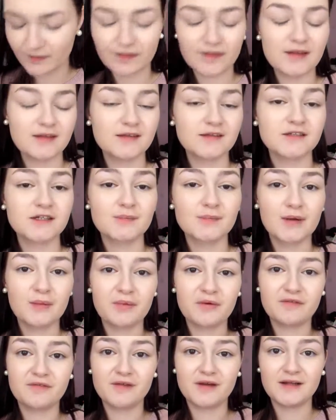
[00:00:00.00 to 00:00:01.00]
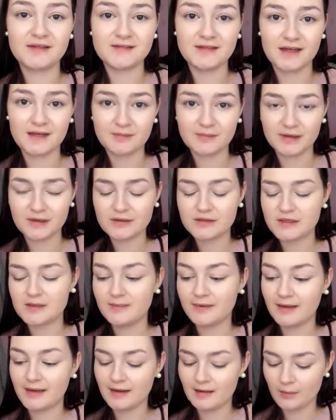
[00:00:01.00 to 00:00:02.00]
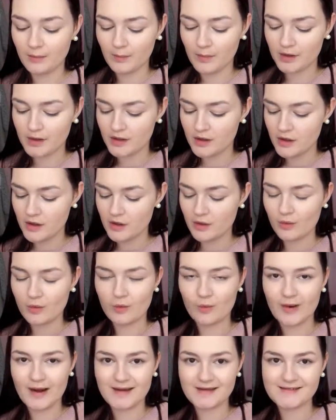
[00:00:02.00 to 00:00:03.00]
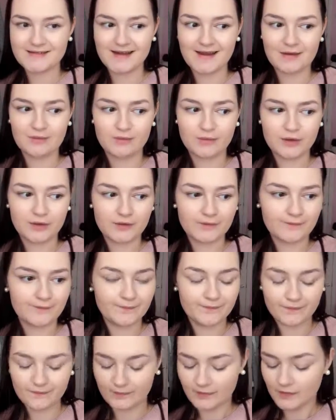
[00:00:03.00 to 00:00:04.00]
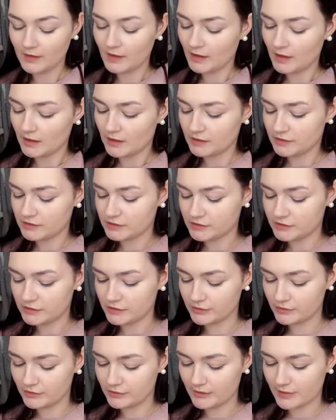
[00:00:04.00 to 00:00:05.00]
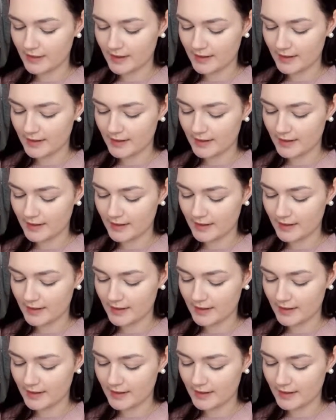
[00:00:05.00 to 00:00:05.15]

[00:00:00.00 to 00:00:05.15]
This is not my preferred setting powder, but I am waiting to get one soon.